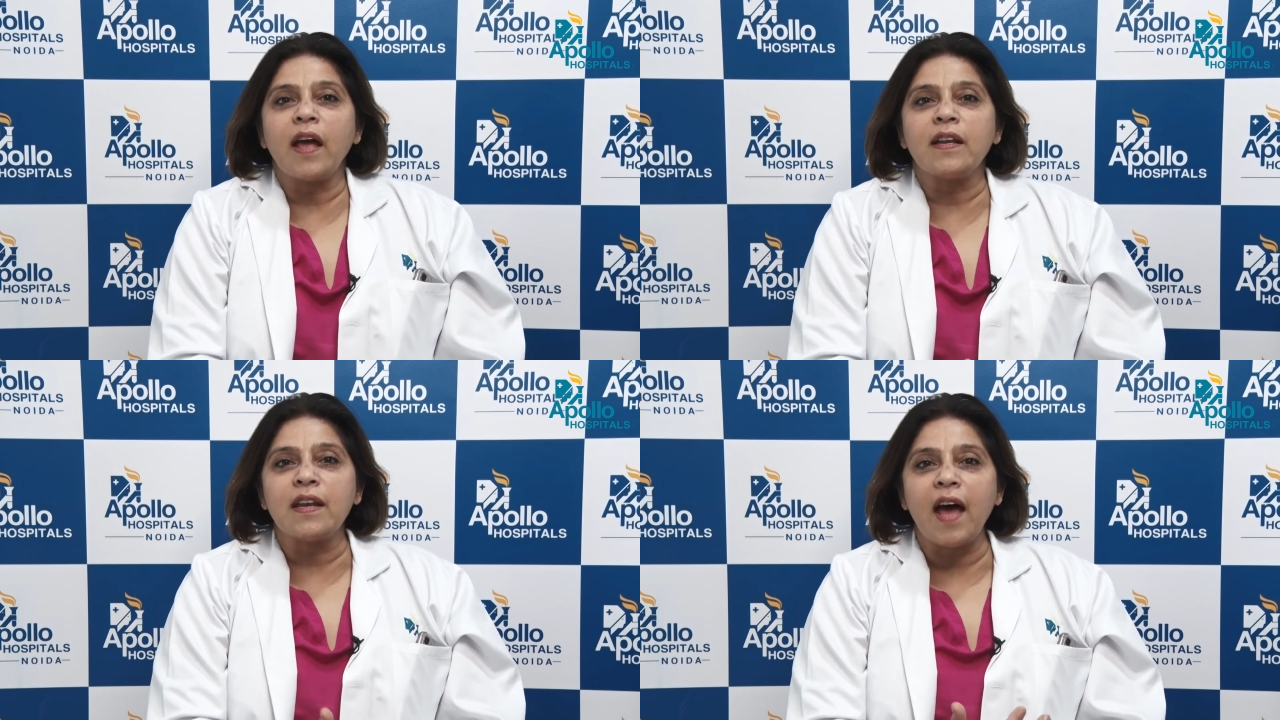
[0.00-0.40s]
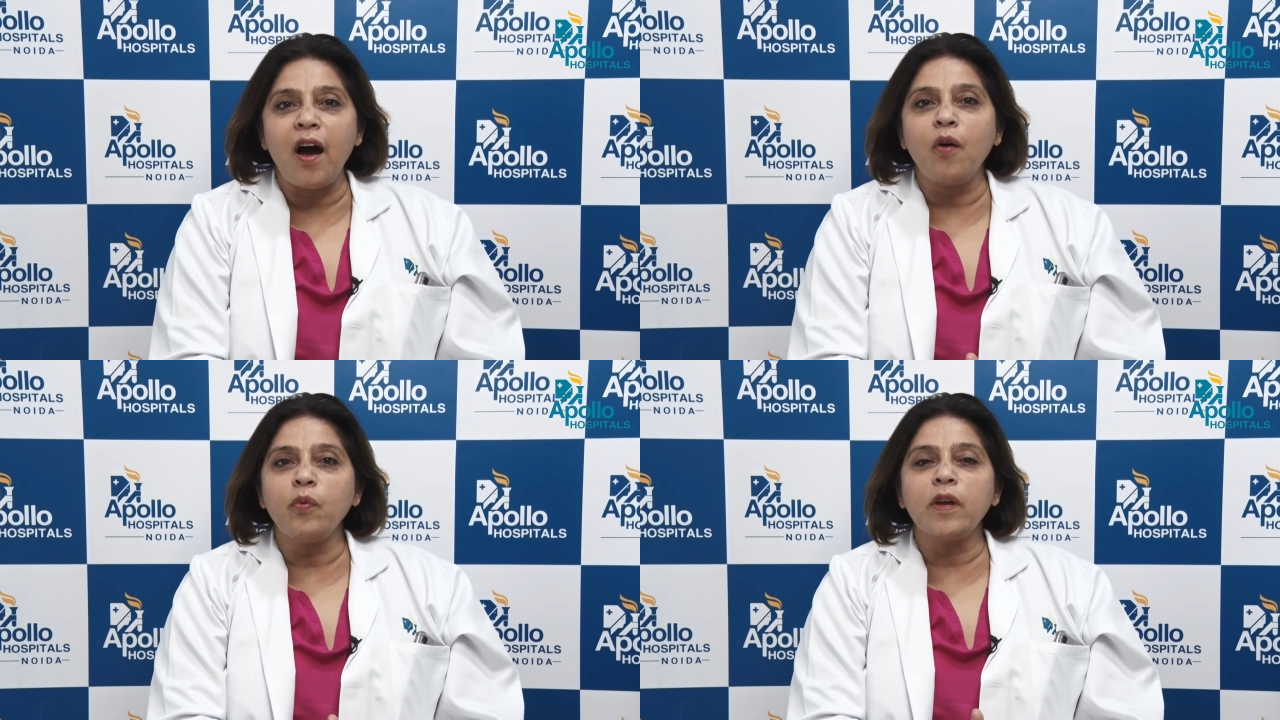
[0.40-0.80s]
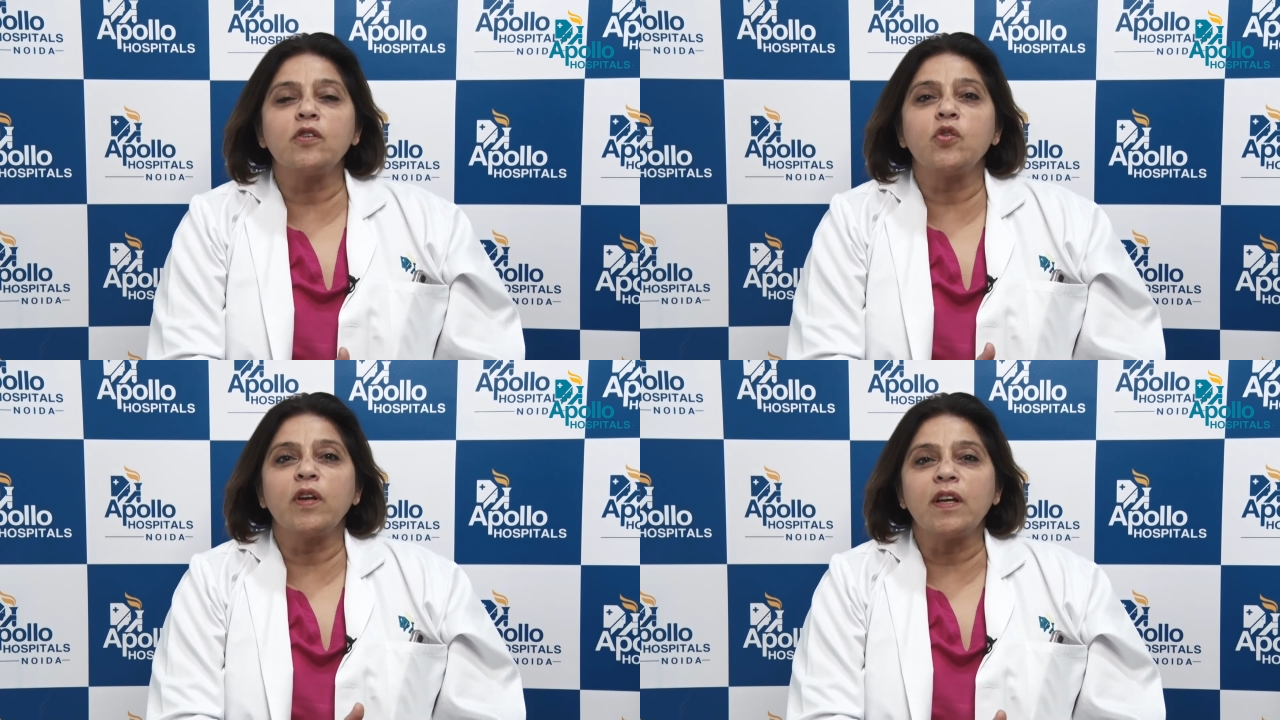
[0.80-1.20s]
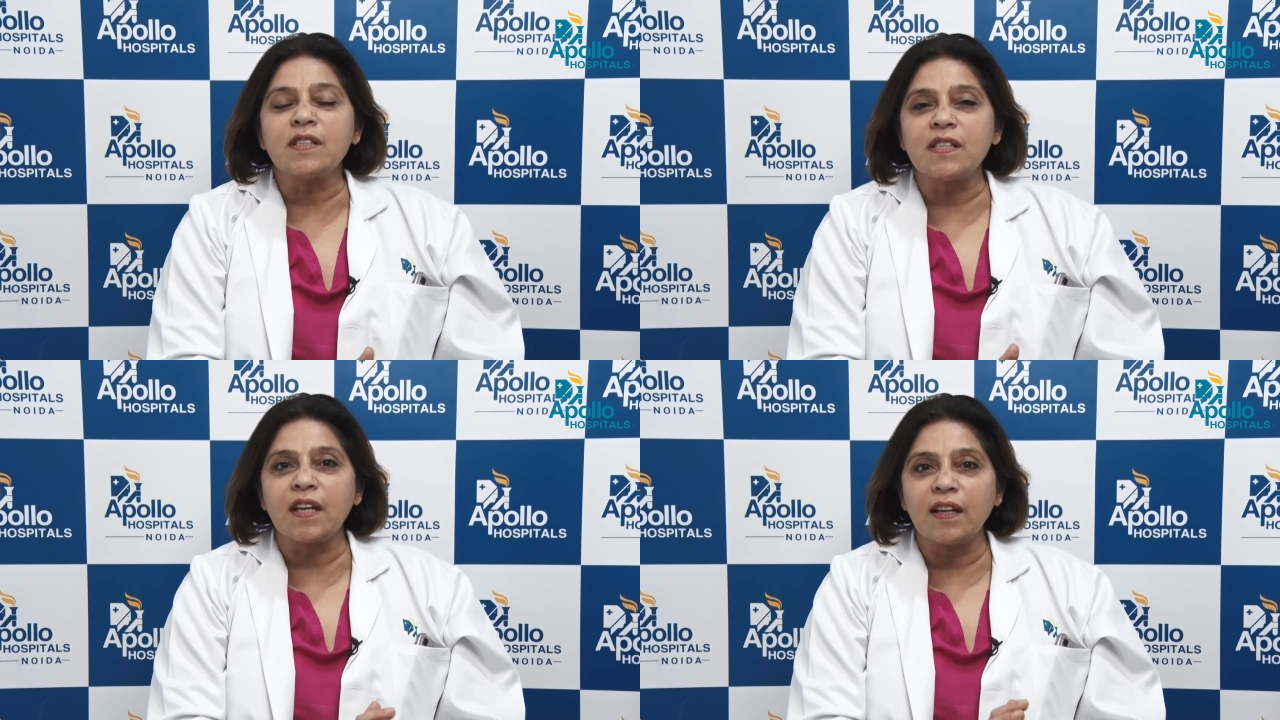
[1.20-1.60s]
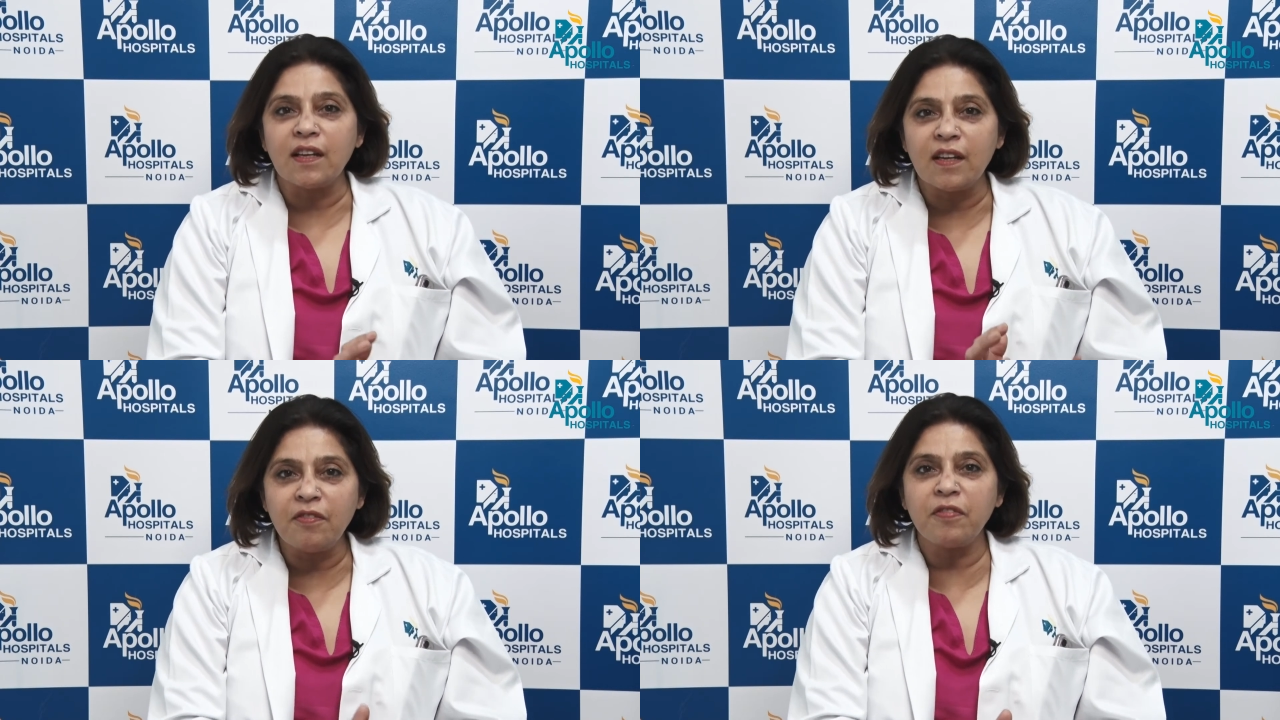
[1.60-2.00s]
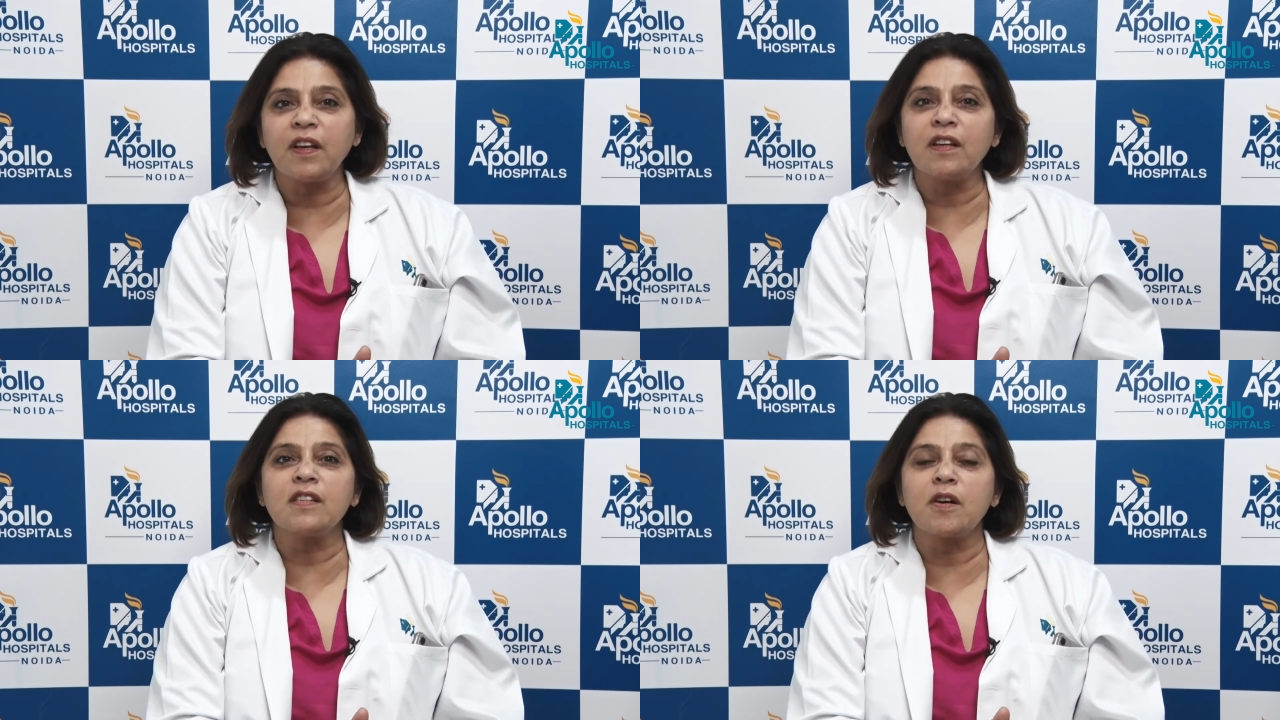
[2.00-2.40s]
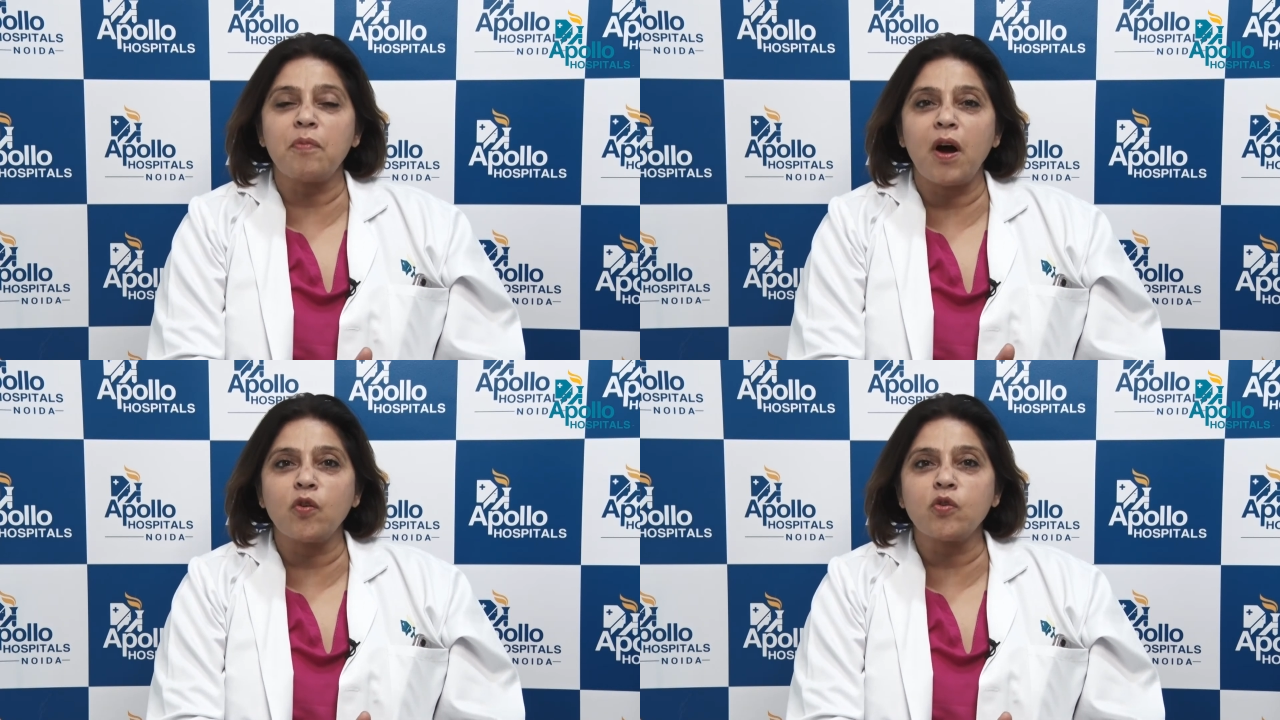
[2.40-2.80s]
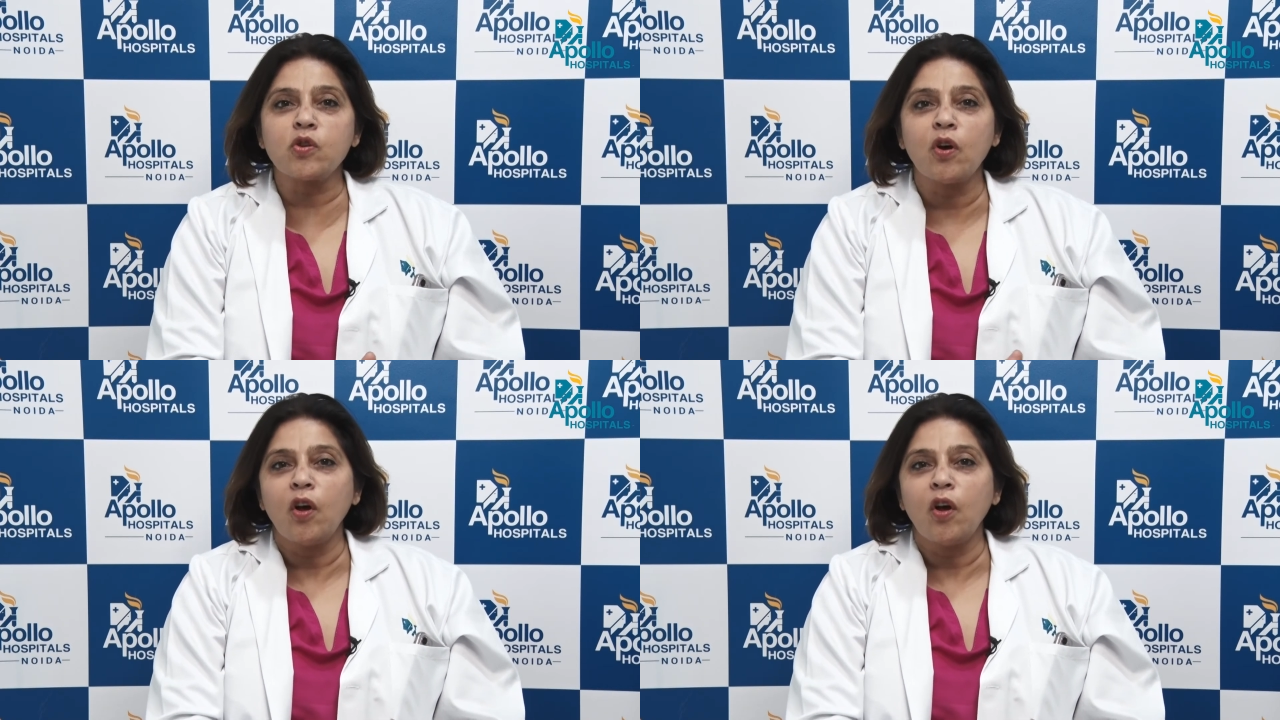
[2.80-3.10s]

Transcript: and now we are doing a significant amount